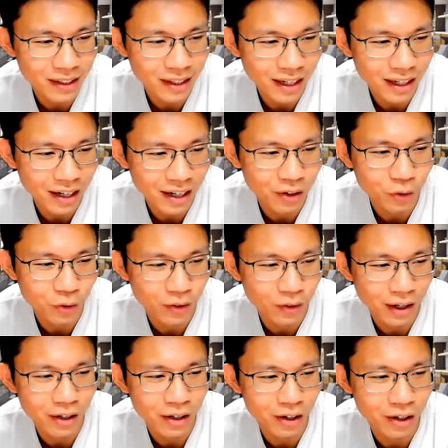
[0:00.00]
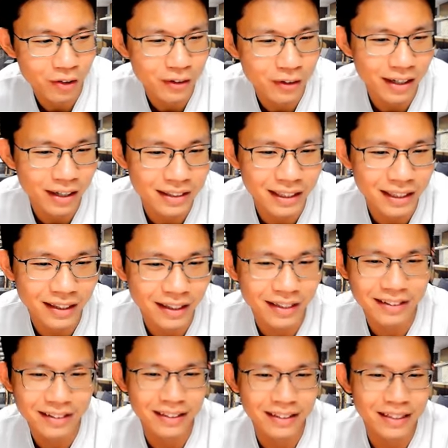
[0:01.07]
I don't know. I don't really understand
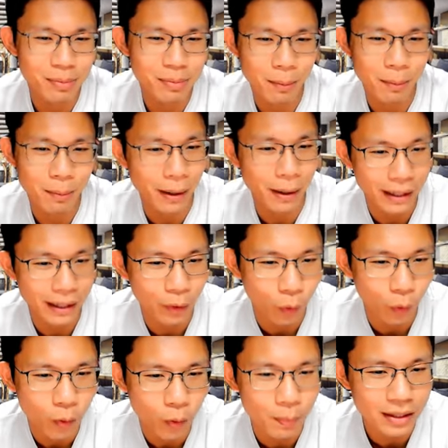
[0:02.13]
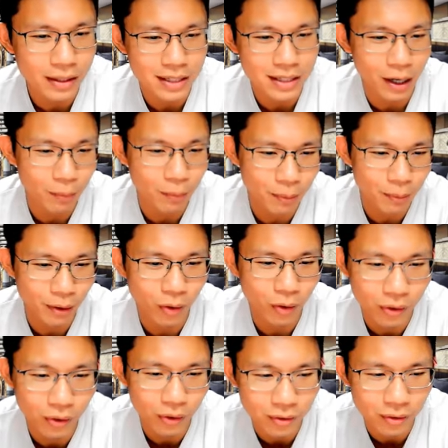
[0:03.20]
these people. But there will be these kind of people. Oh,
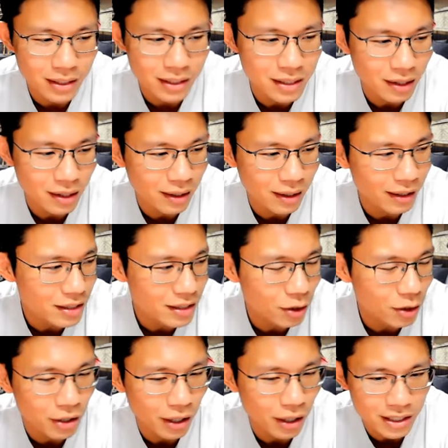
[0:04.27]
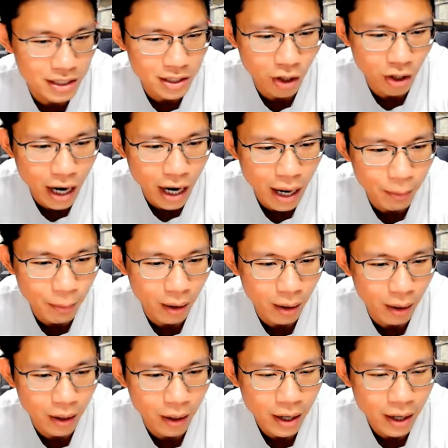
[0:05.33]
this is the latest launch. There's a lot of hype.
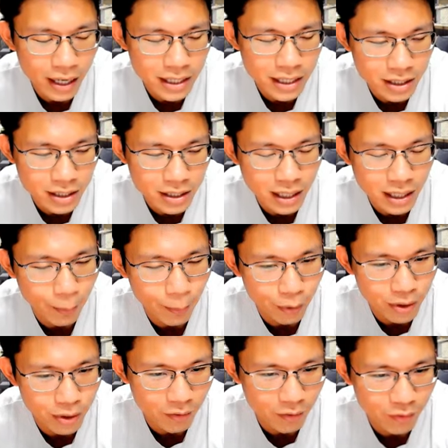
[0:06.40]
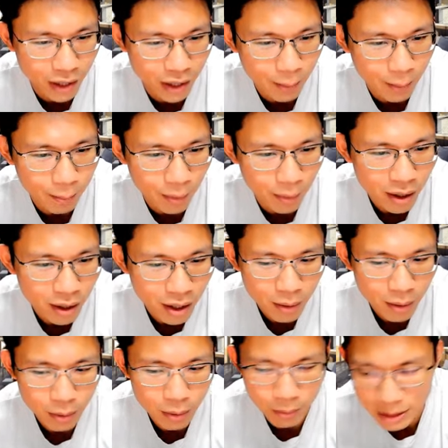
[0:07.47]
And I see Singaporeans having hype.
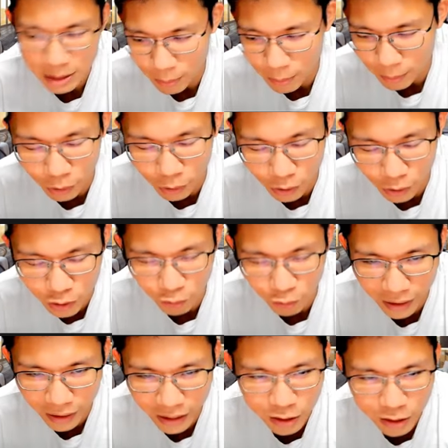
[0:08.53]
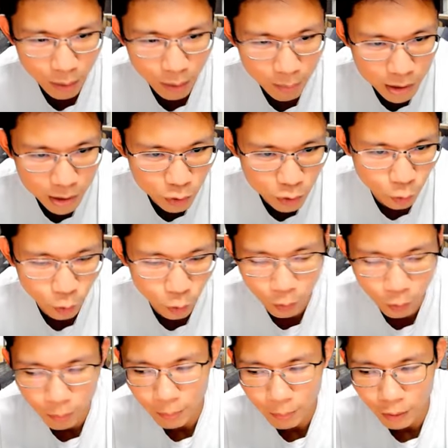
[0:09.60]
We see people go to the show fair. That's why I must go.
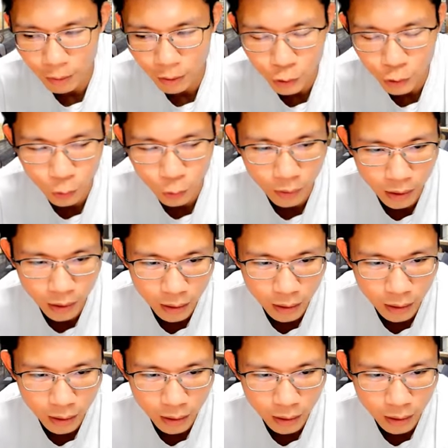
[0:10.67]
People queued.